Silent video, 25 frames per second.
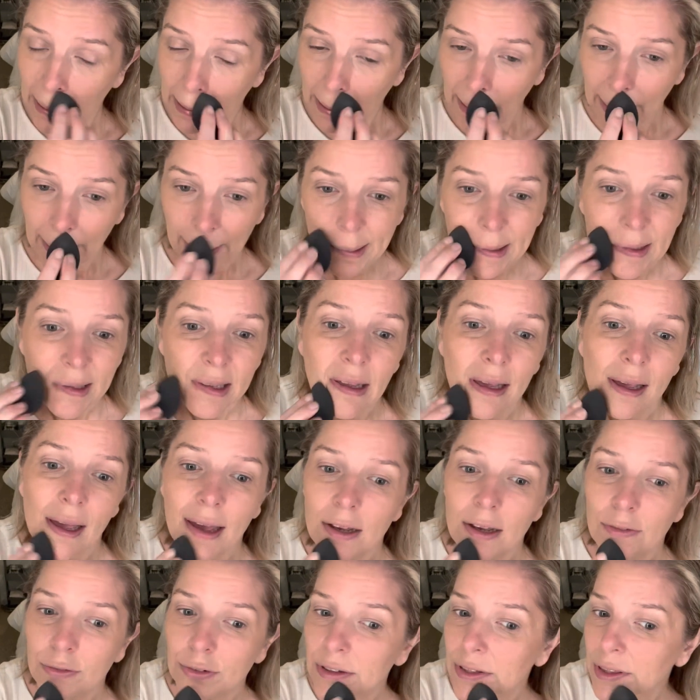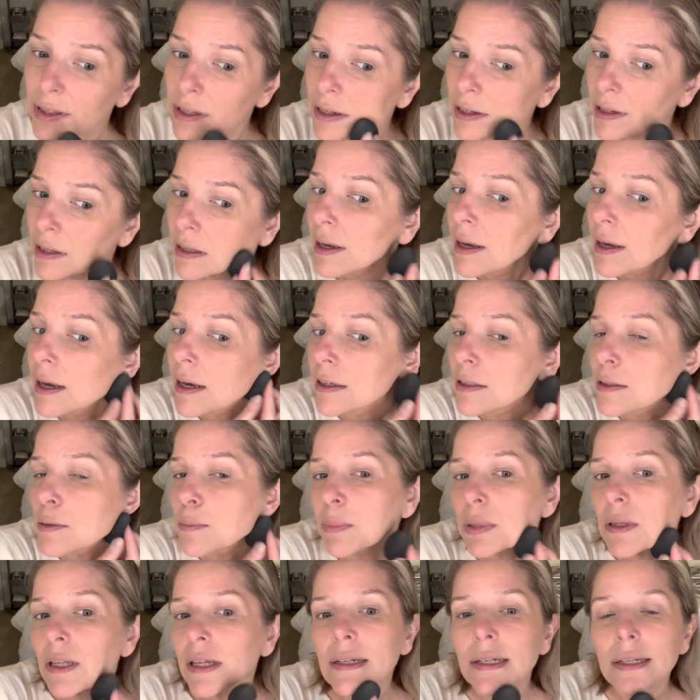and that everything has
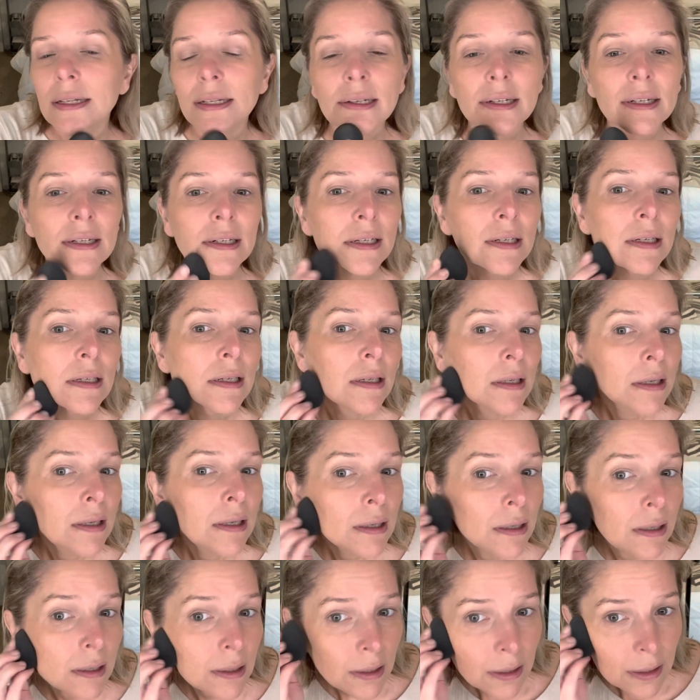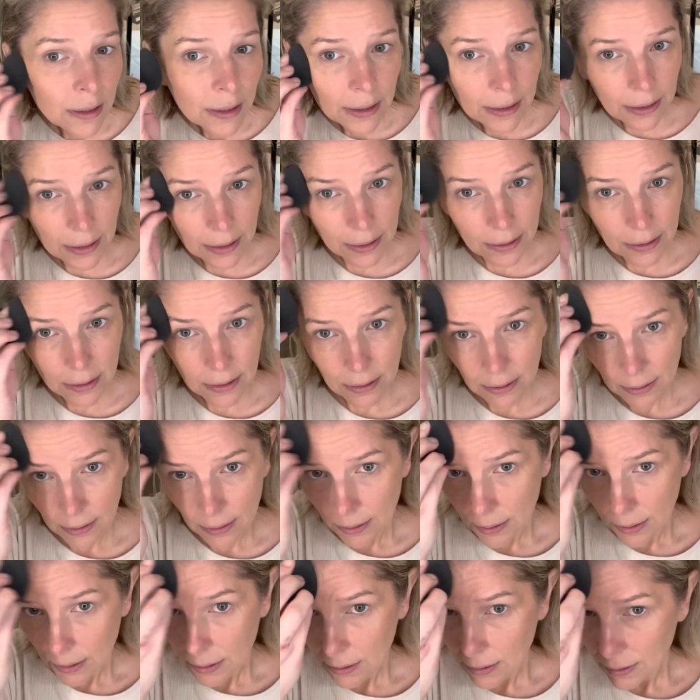blended in.
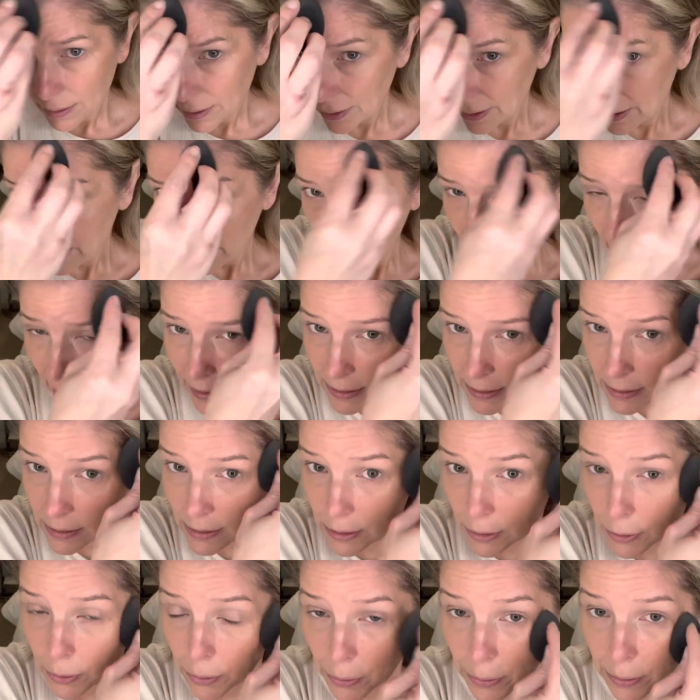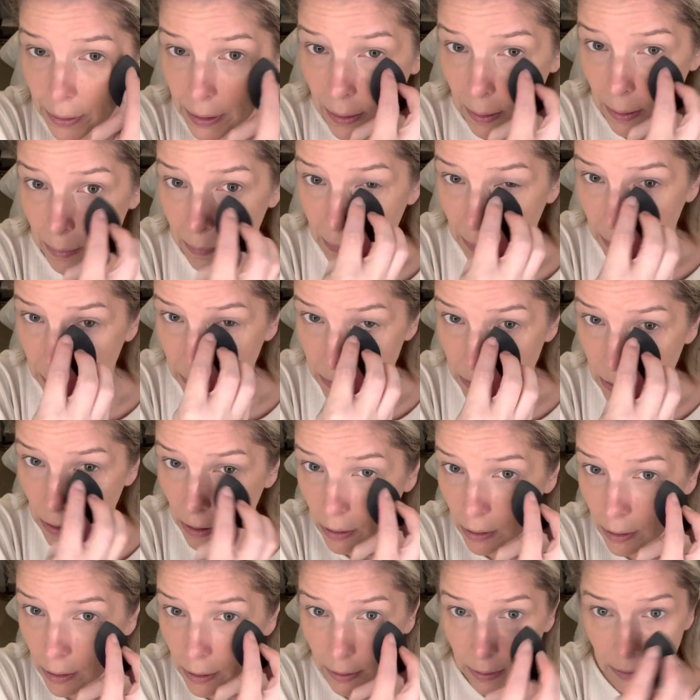As the cream is
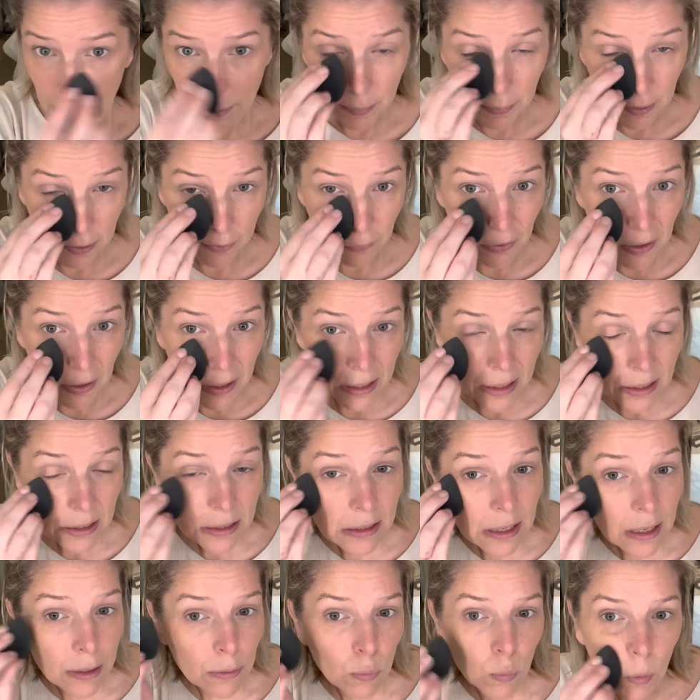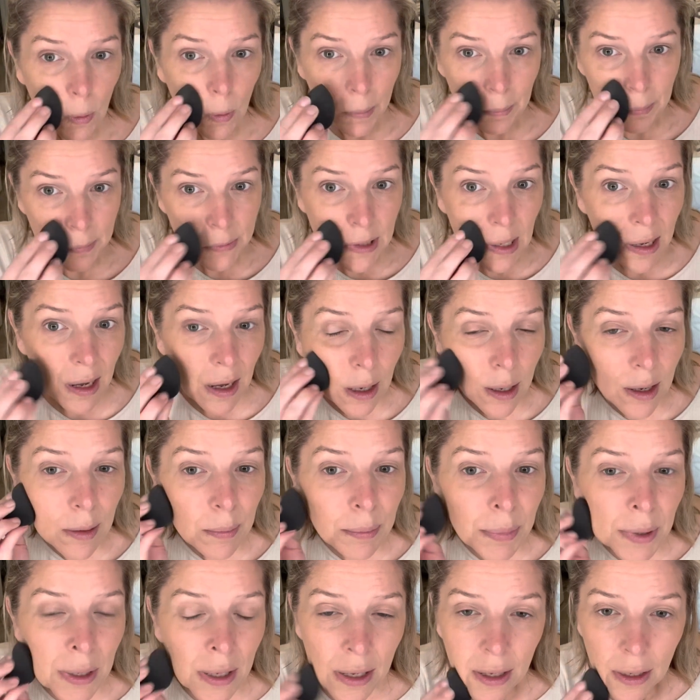on my face and warms up,
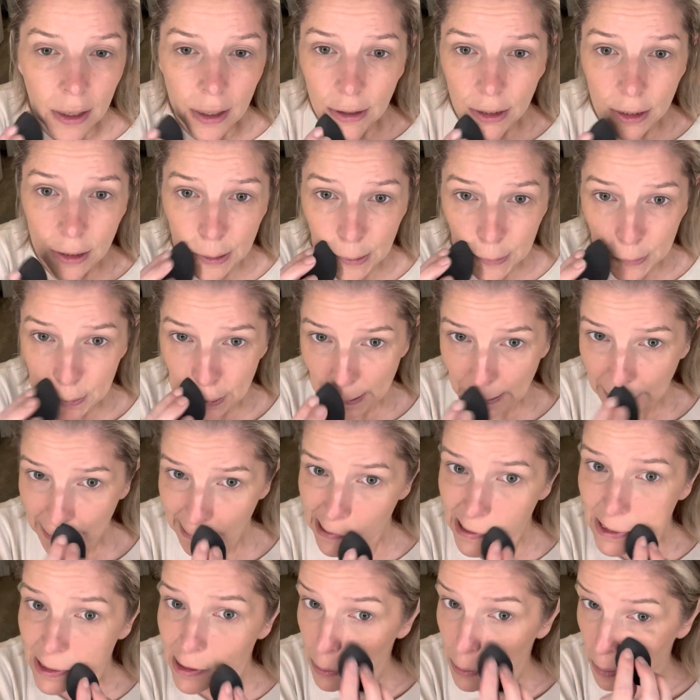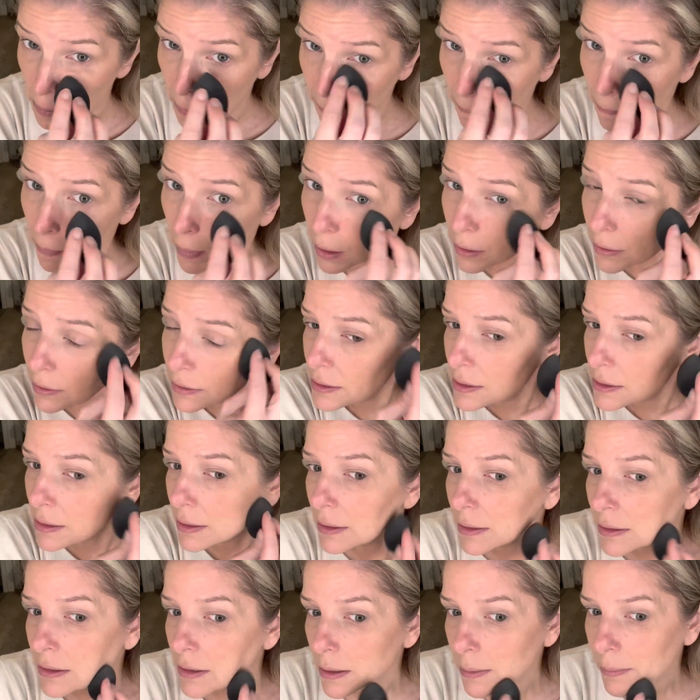it just melts
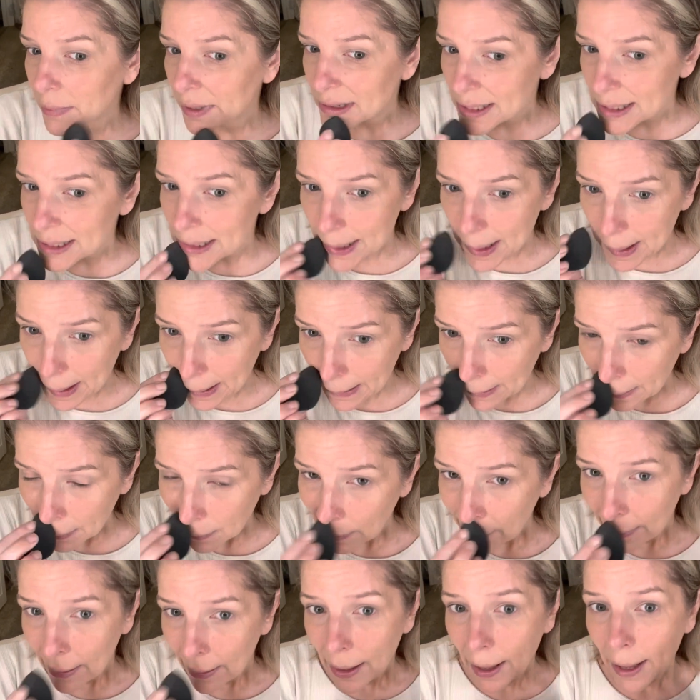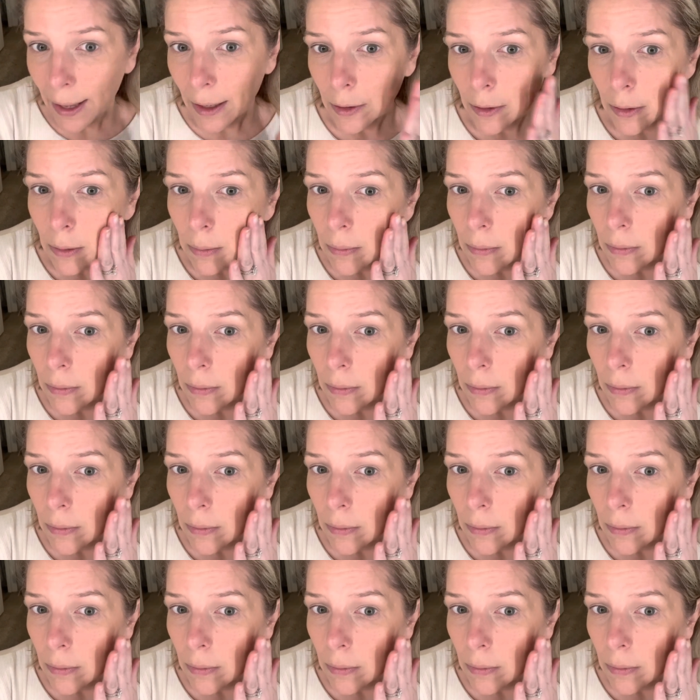into my skin, and